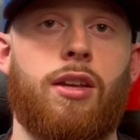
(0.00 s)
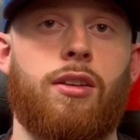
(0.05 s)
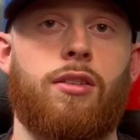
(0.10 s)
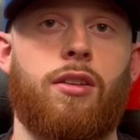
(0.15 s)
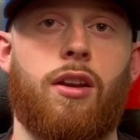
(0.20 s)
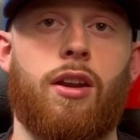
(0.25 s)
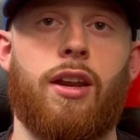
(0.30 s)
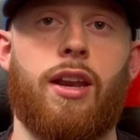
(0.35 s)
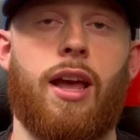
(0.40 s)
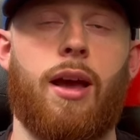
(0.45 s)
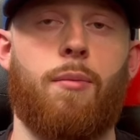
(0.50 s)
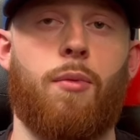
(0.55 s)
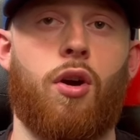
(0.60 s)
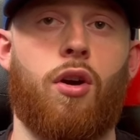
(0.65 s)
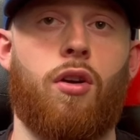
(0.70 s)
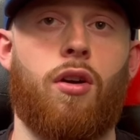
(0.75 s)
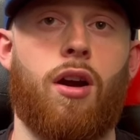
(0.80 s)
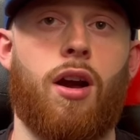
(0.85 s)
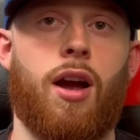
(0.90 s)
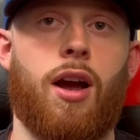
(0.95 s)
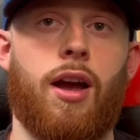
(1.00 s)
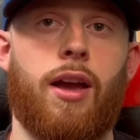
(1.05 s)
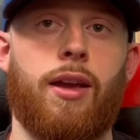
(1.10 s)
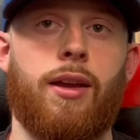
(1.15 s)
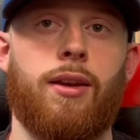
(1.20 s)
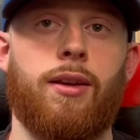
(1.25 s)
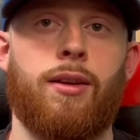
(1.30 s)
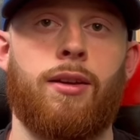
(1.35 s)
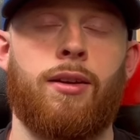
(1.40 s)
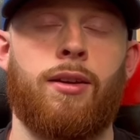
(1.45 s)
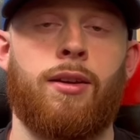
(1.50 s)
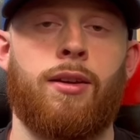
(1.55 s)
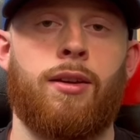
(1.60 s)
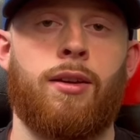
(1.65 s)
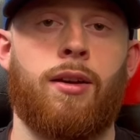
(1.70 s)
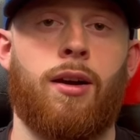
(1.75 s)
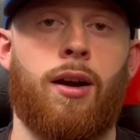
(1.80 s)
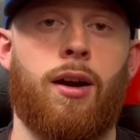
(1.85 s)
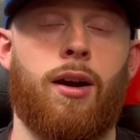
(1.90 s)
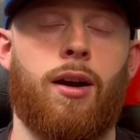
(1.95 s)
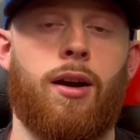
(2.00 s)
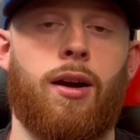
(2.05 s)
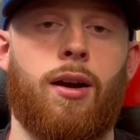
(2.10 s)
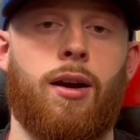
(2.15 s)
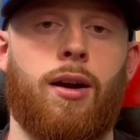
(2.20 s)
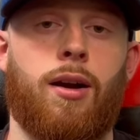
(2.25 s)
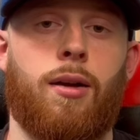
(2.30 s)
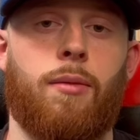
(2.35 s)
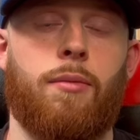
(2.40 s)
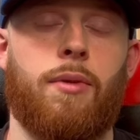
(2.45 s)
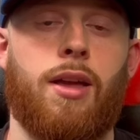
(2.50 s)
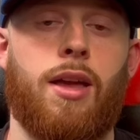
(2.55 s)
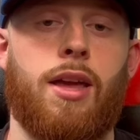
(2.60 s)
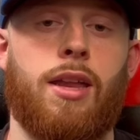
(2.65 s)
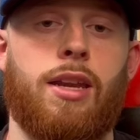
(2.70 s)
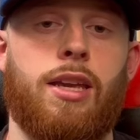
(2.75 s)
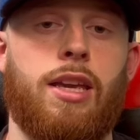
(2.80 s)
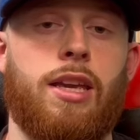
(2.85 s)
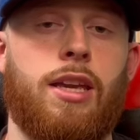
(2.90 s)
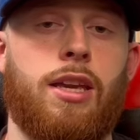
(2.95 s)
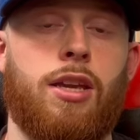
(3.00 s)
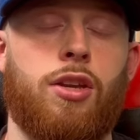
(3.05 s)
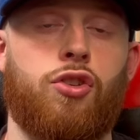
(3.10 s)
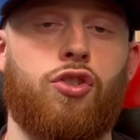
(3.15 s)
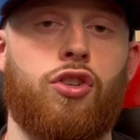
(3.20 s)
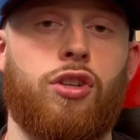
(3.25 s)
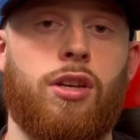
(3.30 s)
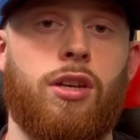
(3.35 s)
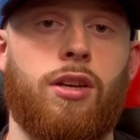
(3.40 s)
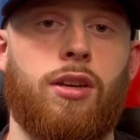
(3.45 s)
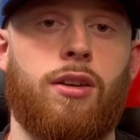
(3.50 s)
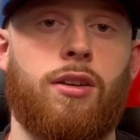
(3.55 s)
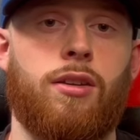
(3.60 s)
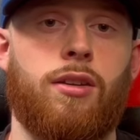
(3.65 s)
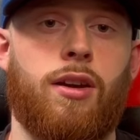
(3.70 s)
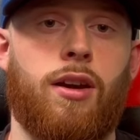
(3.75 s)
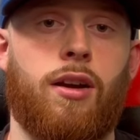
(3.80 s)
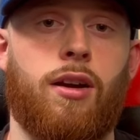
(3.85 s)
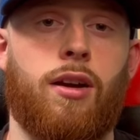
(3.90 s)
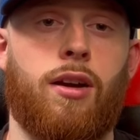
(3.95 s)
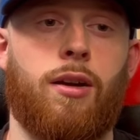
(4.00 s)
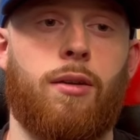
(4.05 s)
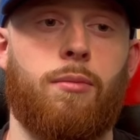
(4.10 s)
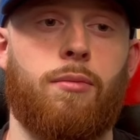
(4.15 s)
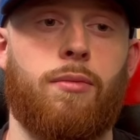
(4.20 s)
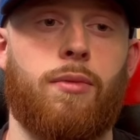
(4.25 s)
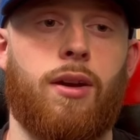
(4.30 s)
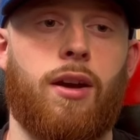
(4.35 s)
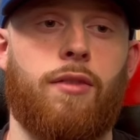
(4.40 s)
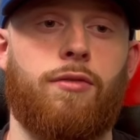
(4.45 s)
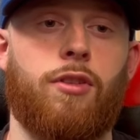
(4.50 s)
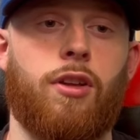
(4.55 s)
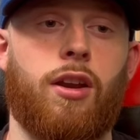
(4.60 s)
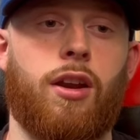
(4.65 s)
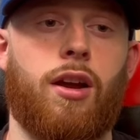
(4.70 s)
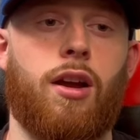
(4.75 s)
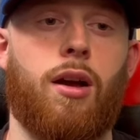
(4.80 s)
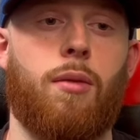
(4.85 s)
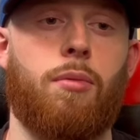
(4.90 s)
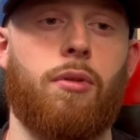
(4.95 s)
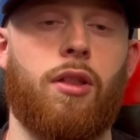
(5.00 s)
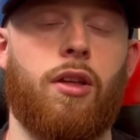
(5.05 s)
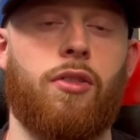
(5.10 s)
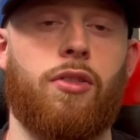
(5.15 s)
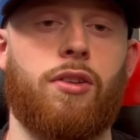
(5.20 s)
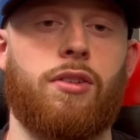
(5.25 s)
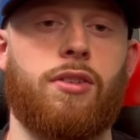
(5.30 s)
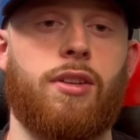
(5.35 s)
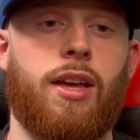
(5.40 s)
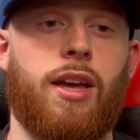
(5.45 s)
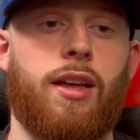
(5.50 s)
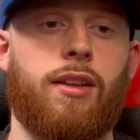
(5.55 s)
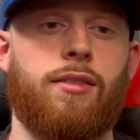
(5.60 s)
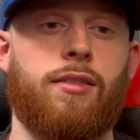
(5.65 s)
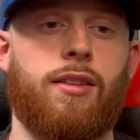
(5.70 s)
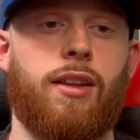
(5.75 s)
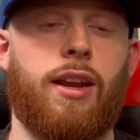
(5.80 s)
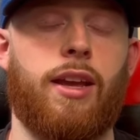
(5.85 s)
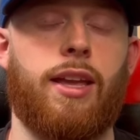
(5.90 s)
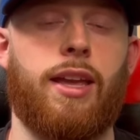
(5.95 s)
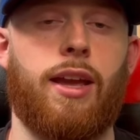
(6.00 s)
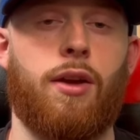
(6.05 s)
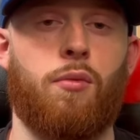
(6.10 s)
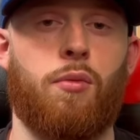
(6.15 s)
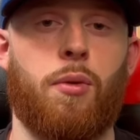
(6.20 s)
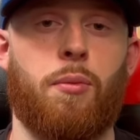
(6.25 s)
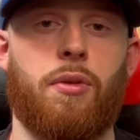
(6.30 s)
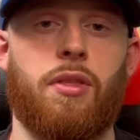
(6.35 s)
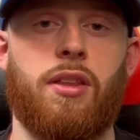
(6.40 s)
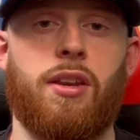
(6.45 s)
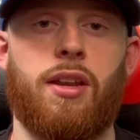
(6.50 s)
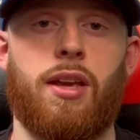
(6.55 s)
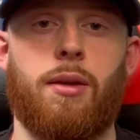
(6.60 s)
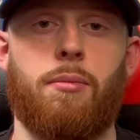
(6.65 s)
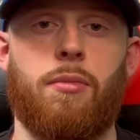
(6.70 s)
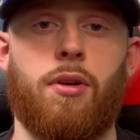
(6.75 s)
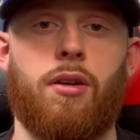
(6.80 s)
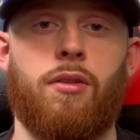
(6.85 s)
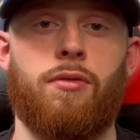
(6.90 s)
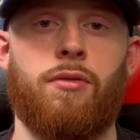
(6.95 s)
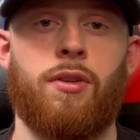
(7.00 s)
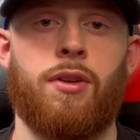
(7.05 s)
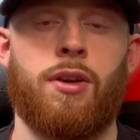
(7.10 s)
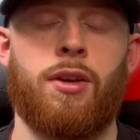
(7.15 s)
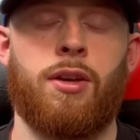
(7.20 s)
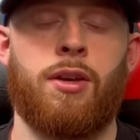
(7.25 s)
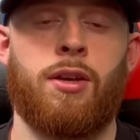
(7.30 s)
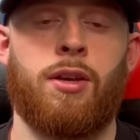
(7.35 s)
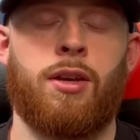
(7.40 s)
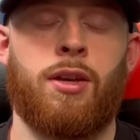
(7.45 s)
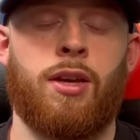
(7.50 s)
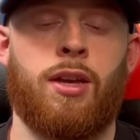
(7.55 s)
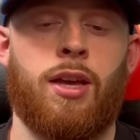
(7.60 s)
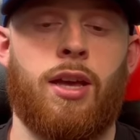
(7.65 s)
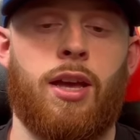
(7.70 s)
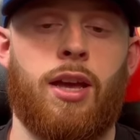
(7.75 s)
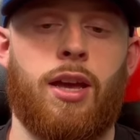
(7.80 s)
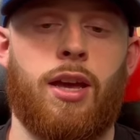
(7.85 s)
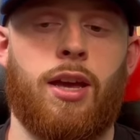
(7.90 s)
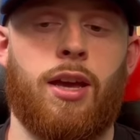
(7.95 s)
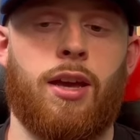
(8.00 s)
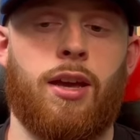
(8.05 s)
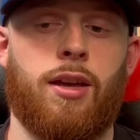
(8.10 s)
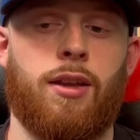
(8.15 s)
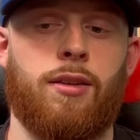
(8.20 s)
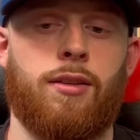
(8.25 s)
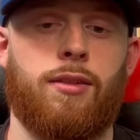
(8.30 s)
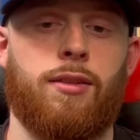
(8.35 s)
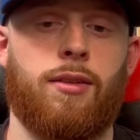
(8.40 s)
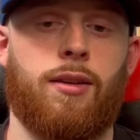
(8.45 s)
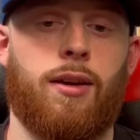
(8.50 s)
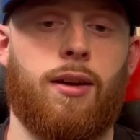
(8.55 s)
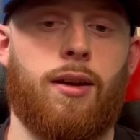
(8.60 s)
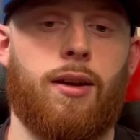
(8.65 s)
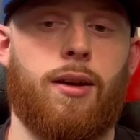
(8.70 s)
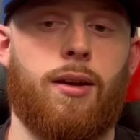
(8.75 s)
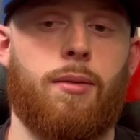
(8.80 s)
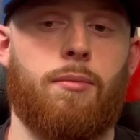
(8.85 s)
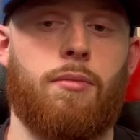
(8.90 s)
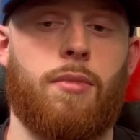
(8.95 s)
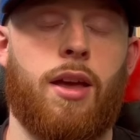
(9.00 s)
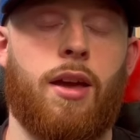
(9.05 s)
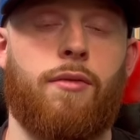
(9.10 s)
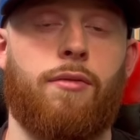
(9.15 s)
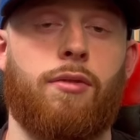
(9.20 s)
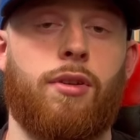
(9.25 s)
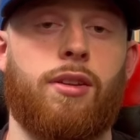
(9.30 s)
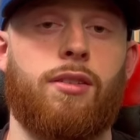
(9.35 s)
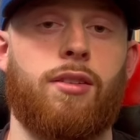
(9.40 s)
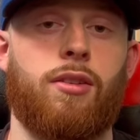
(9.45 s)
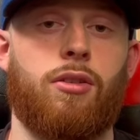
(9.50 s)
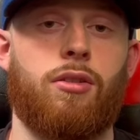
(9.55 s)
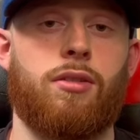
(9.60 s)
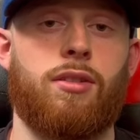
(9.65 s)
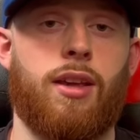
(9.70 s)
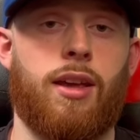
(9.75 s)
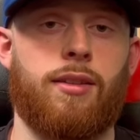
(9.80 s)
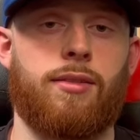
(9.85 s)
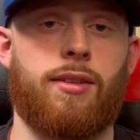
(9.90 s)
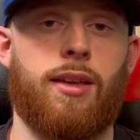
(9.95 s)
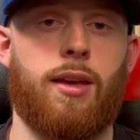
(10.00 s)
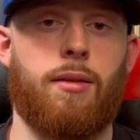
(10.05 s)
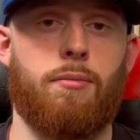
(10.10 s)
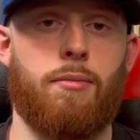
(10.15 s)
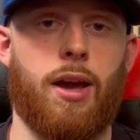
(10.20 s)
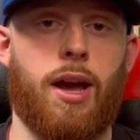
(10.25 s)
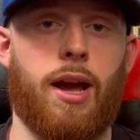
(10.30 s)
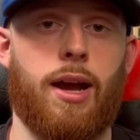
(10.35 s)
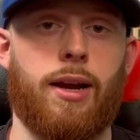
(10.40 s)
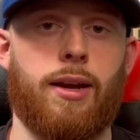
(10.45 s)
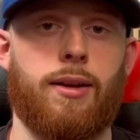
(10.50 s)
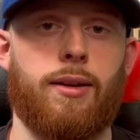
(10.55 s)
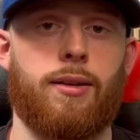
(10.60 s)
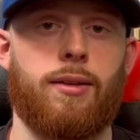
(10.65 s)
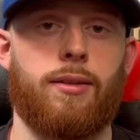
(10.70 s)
done an MRI, um, an EEG. Um, I've done a couple other tests that I can't remember the name of. And um, every single test came back